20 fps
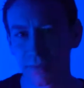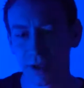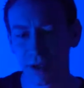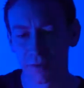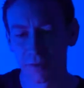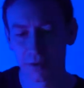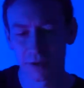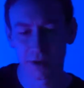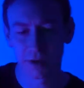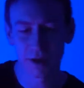
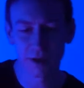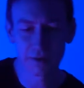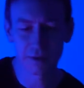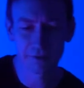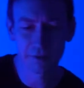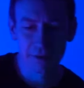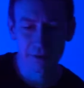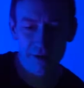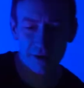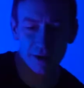I've got another
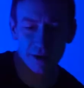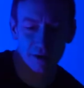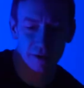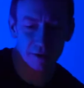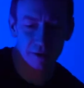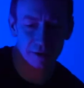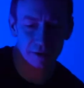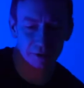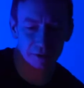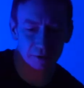filter,
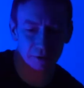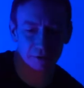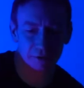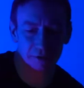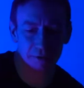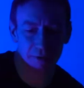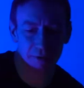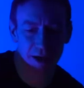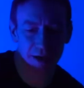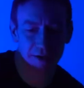this
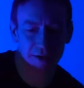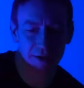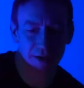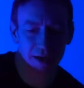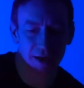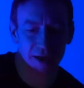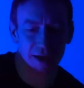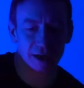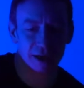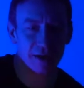one's red,
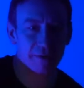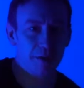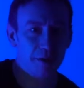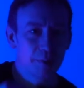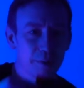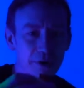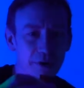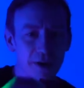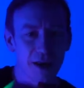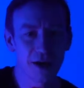and if I
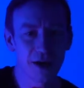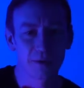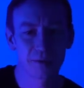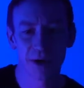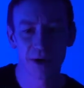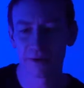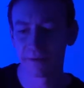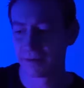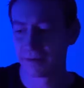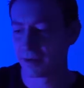put that
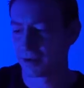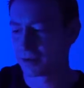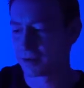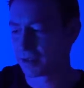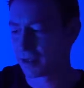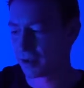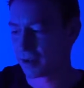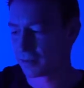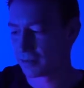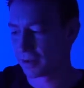red
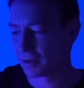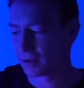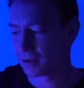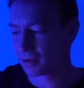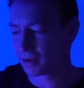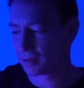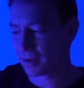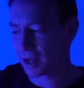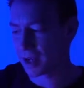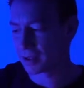filter in front of
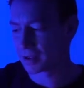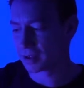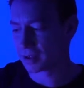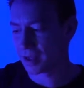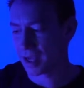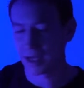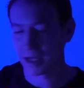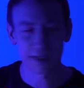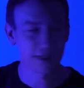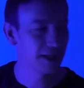the red
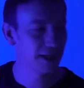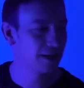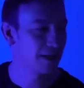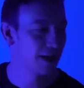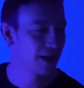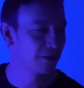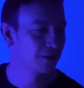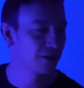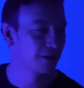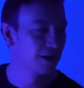LED
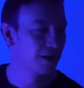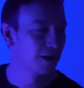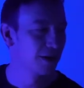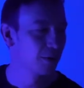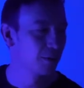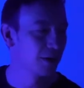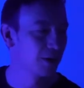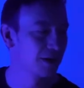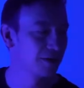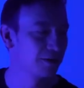now,
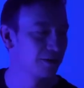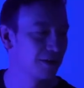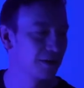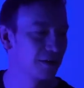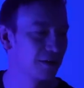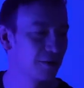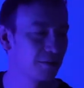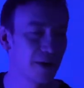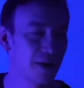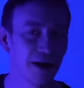we can see
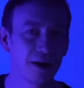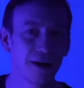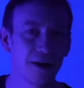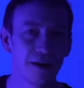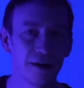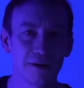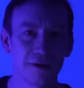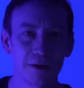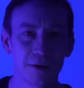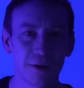that the red
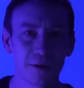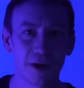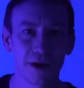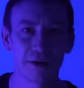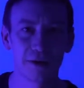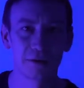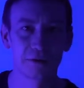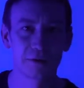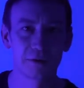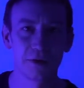light still
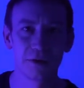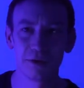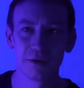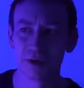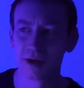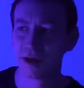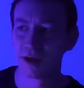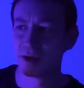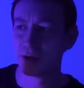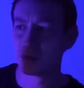gets through,
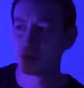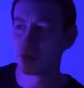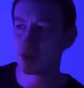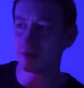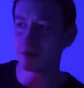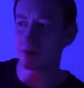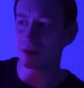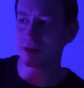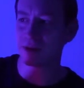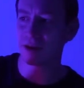but
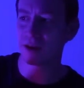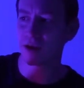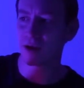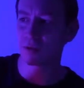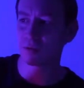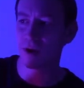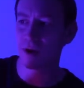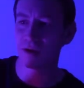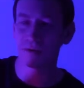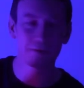if I take
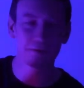that red